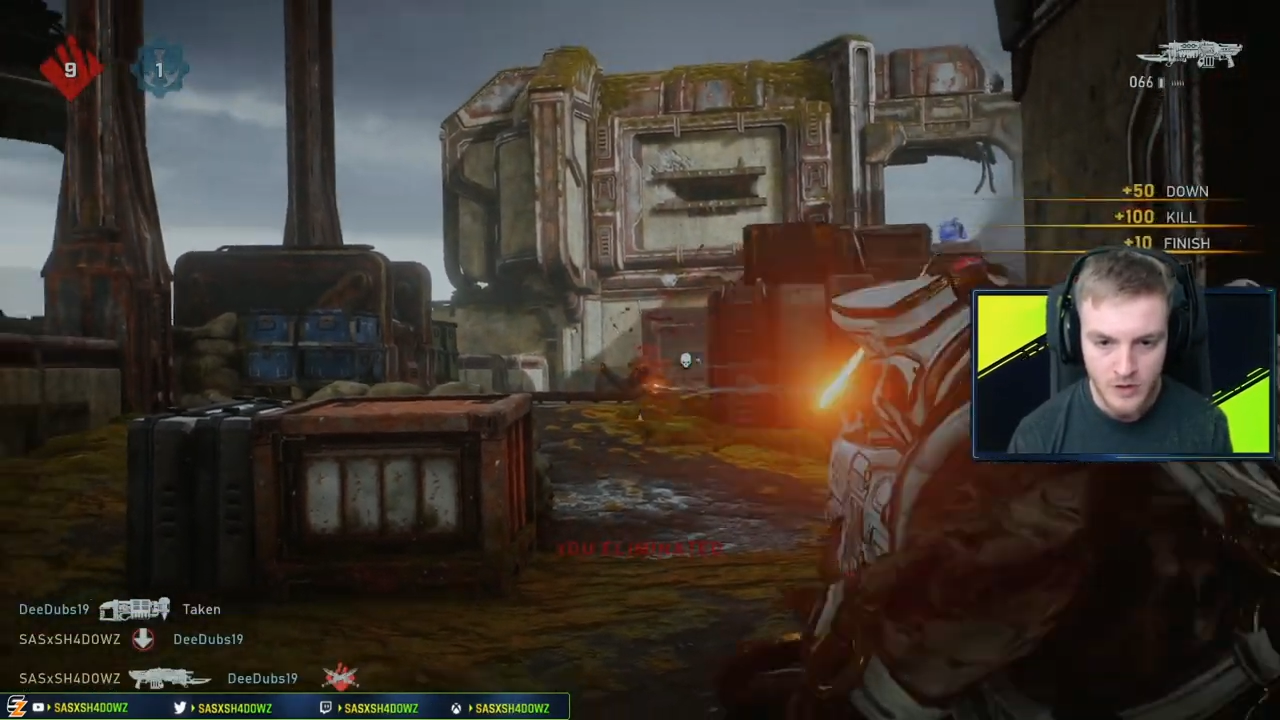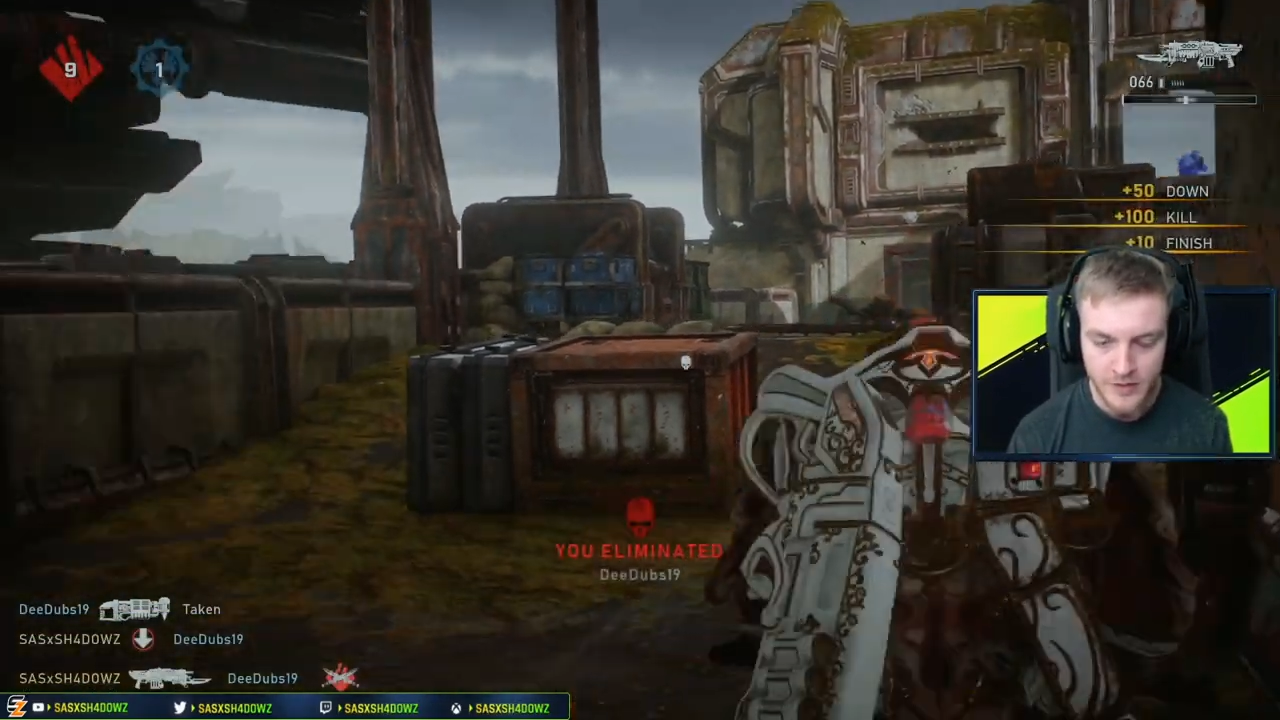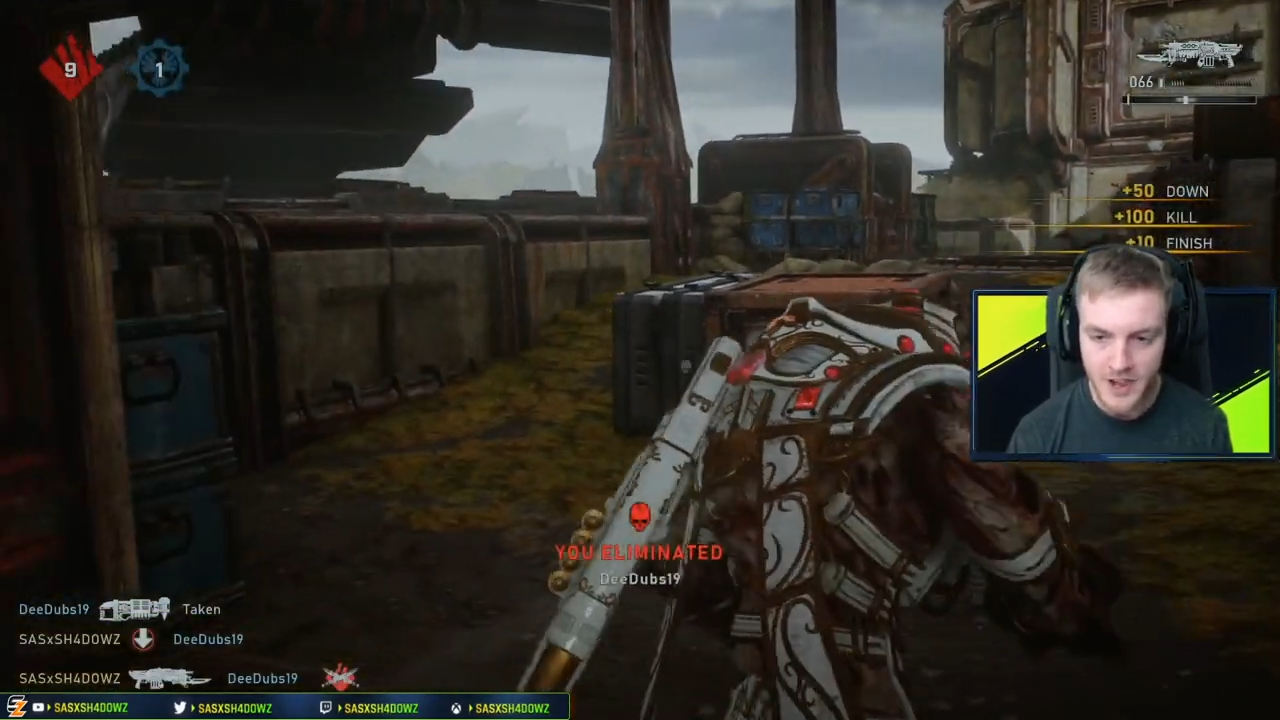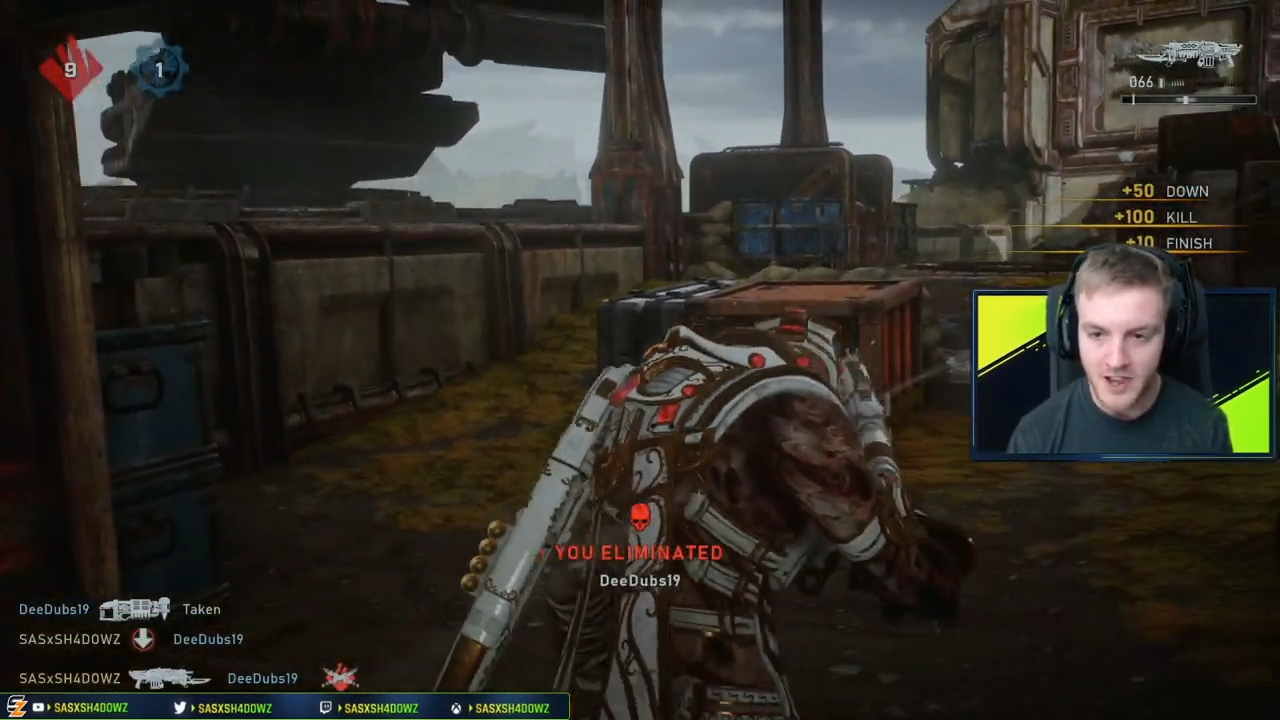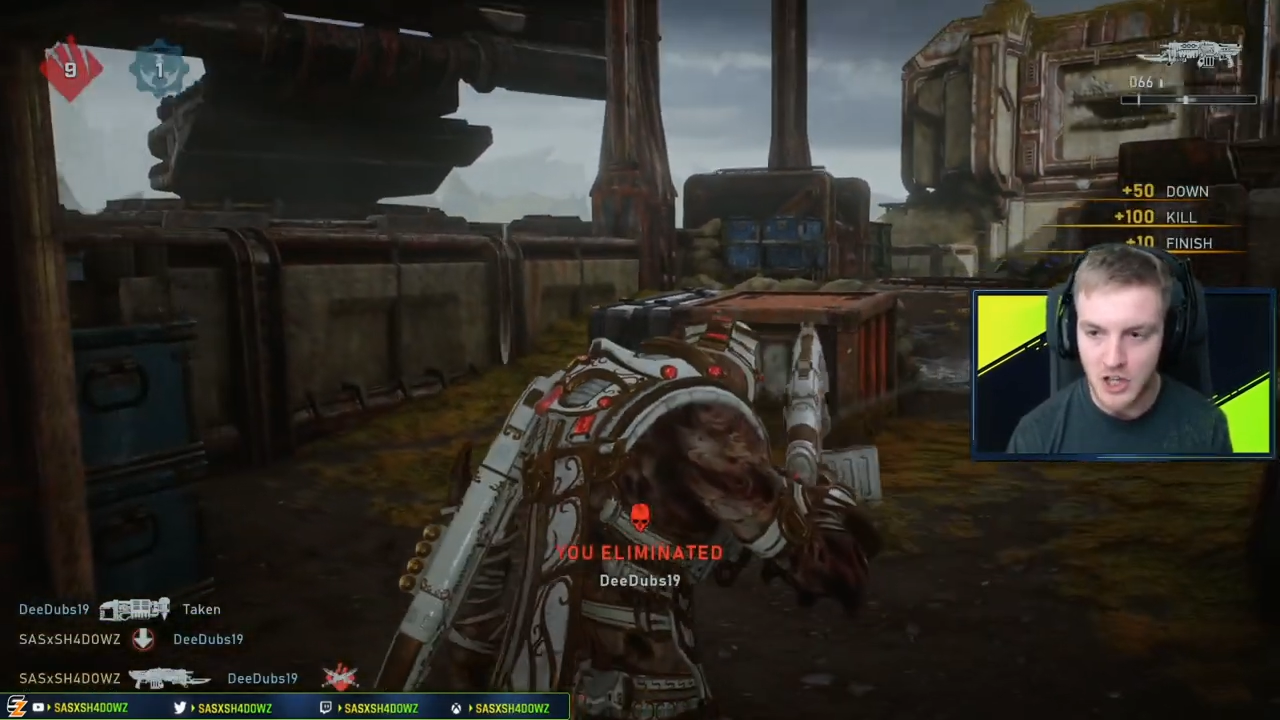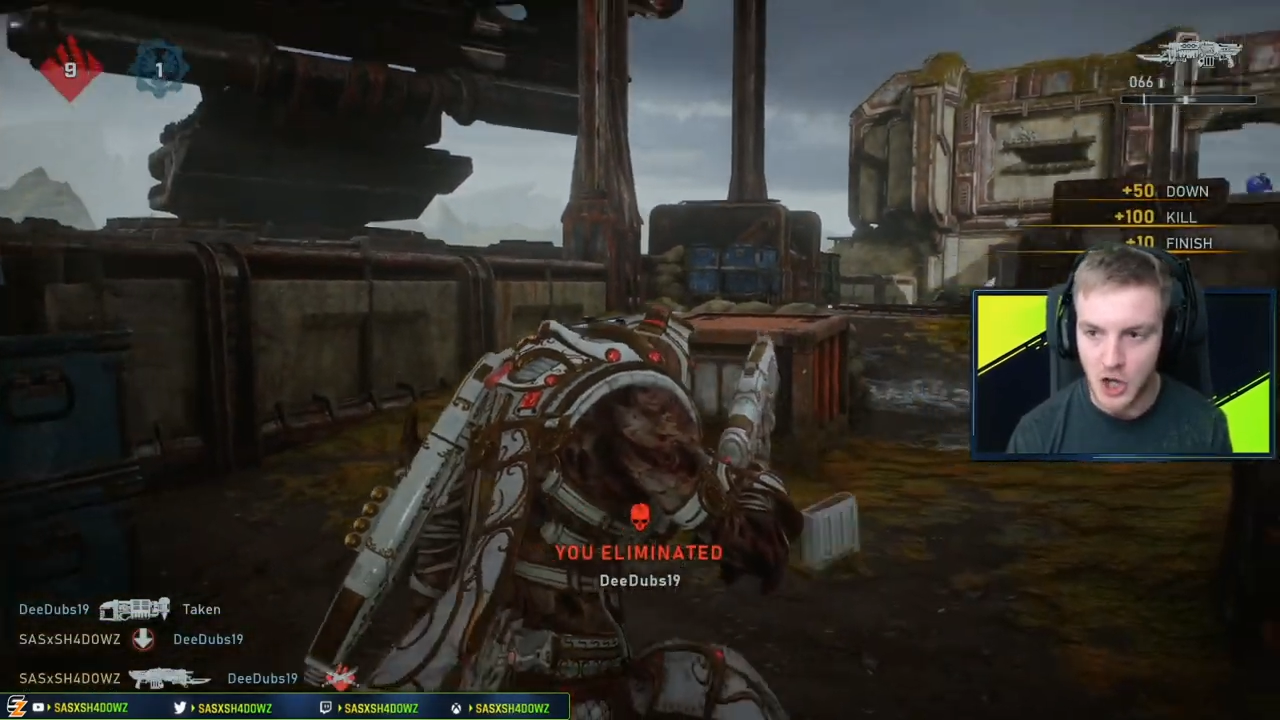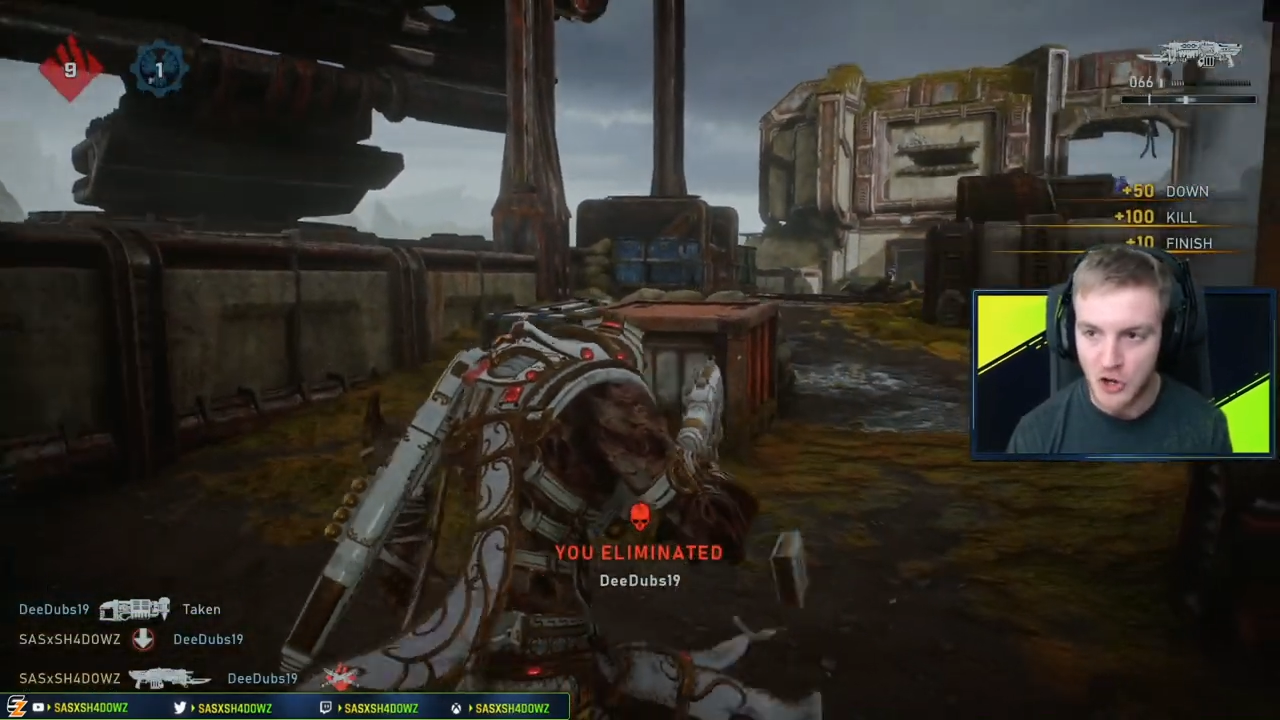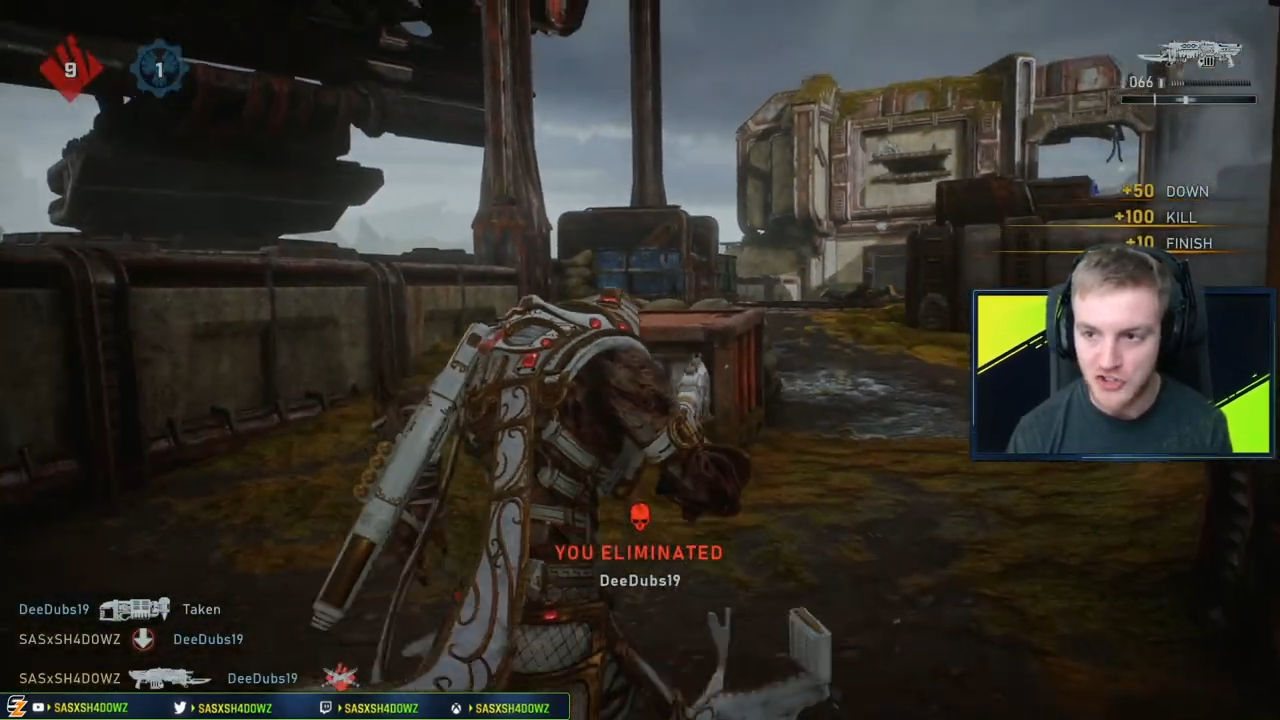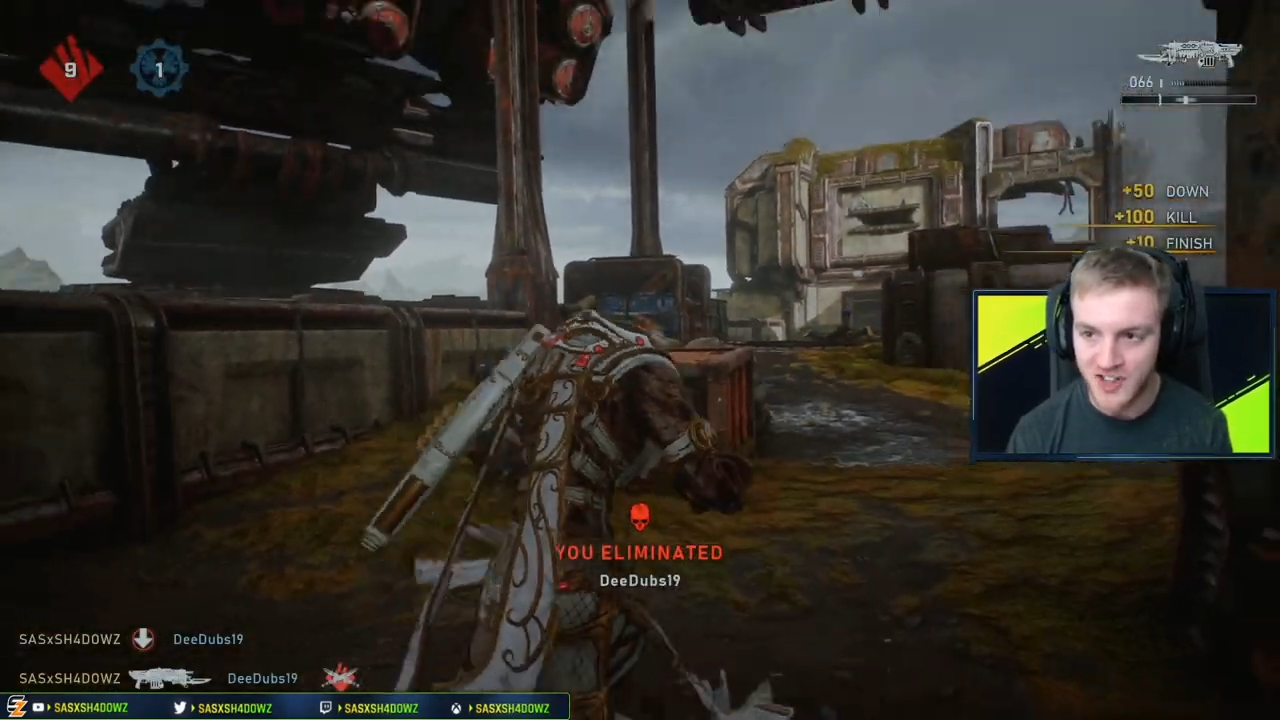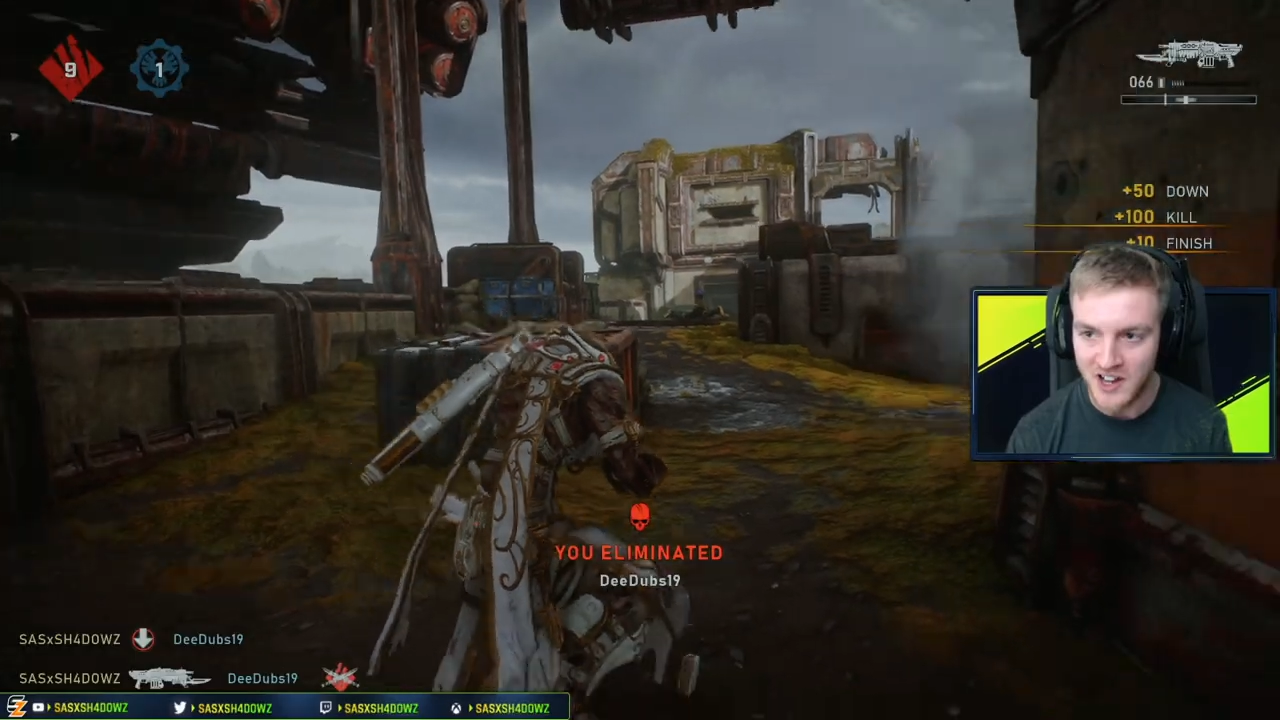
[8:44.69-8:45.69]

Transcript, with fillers: There you go. She's